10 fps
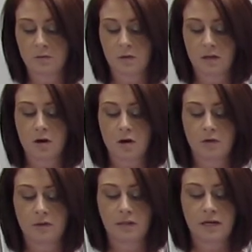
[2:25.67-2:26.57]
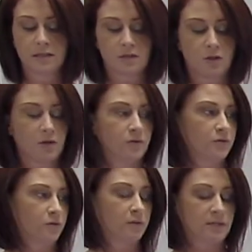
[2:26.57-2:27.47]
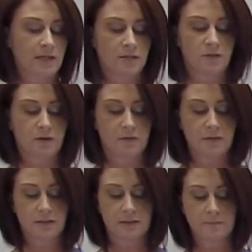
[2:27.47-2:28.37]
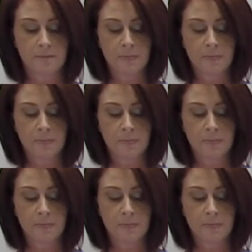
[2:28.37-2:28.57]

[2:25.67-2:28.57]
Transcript: where the artery lies close to the skin surface.